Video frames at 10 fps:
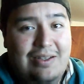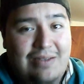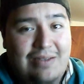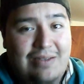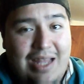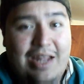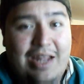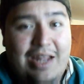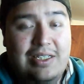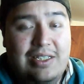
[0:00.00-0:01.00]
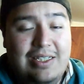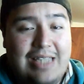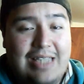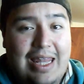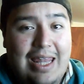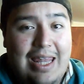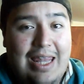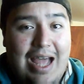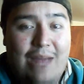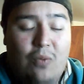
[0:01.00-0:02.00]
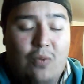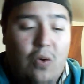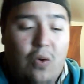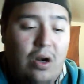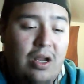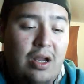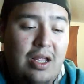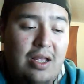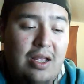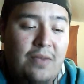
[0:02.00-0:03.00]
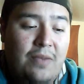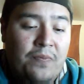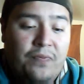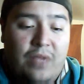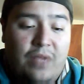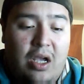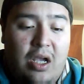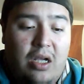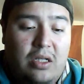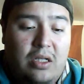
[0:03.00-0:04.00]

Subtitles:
Dan Henderson is a lot more uh,